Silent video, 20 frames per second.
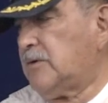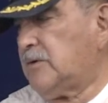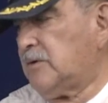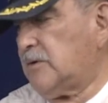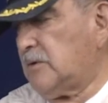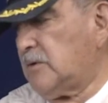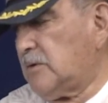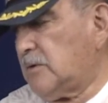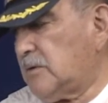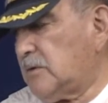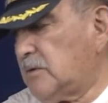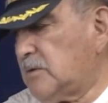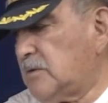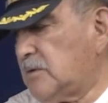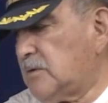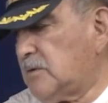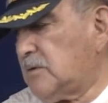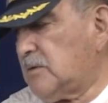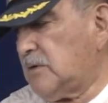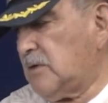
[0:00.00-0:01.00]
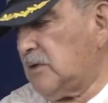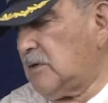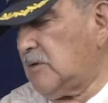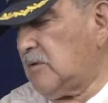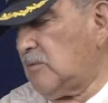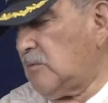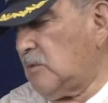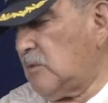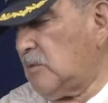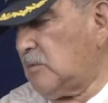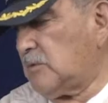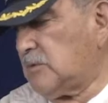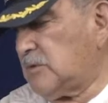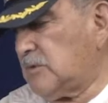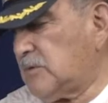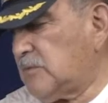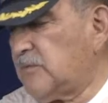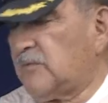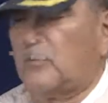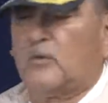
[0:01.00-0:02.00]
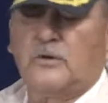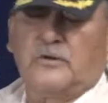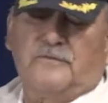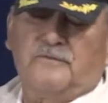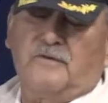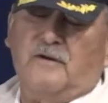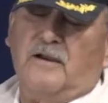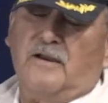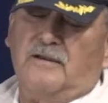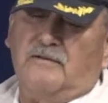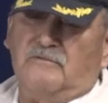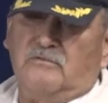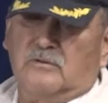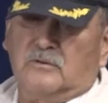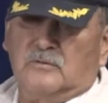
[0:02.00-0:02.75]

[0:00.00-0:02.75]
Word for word: Till uh, the end of the war, which is 45,